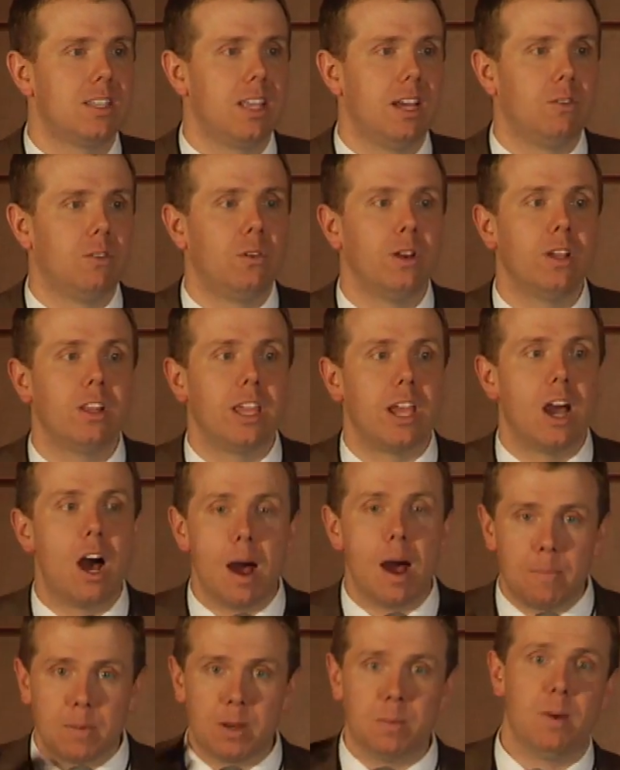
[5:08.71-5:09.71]
that really
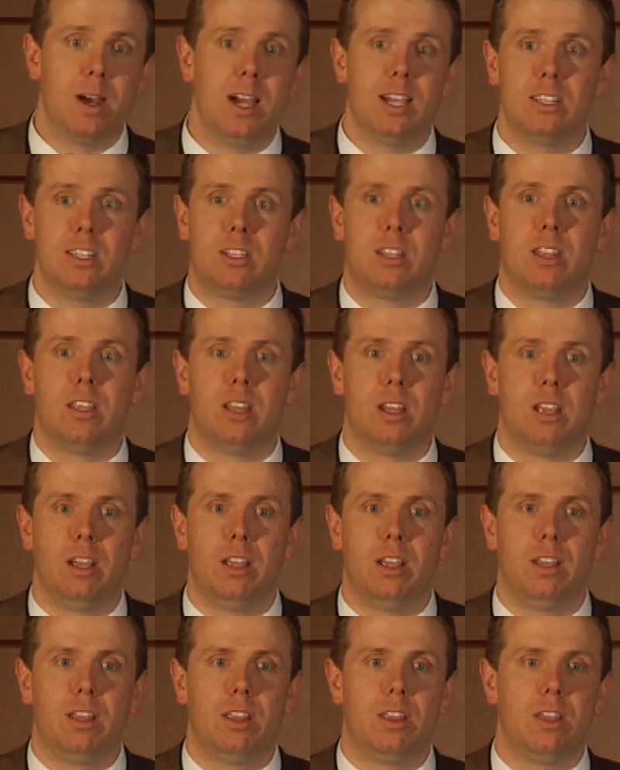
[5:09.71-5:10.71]
optimized
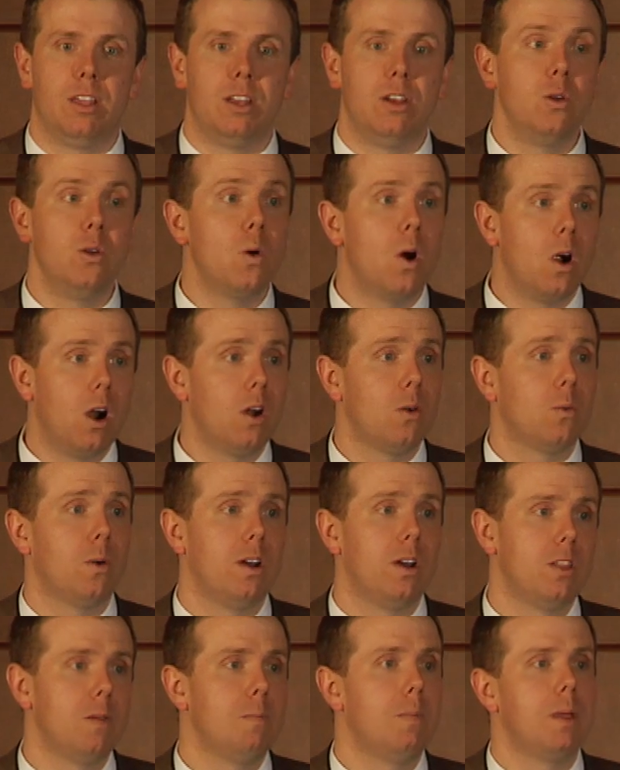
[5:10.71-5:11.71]
the new
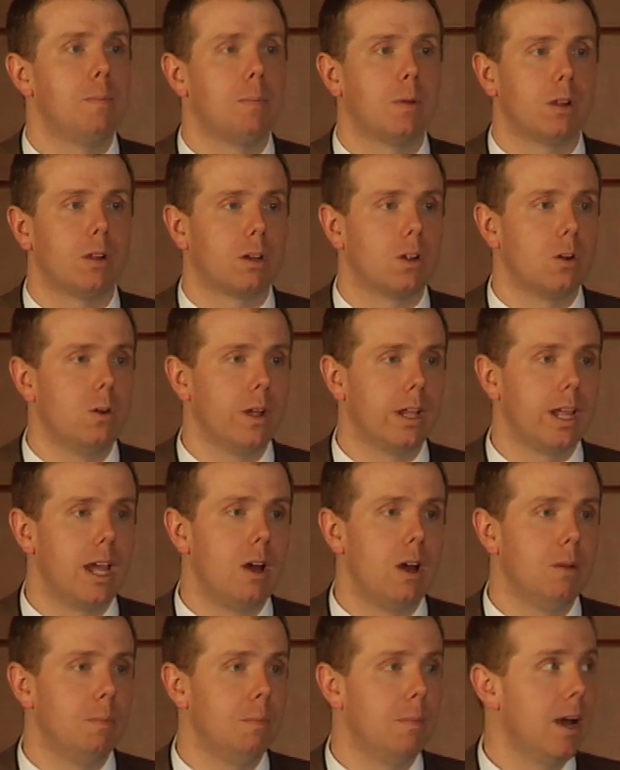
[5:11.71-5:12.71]
hardware that people are going
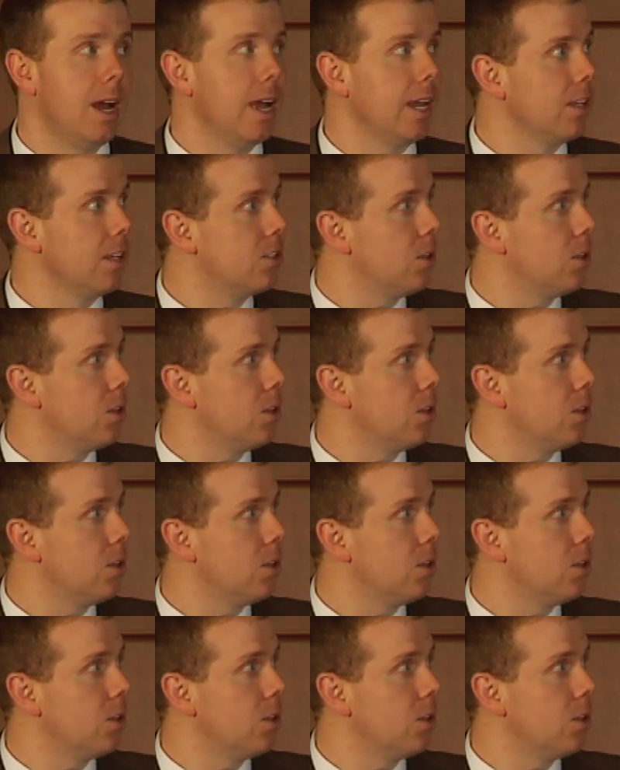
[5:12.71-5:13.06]
out and buying.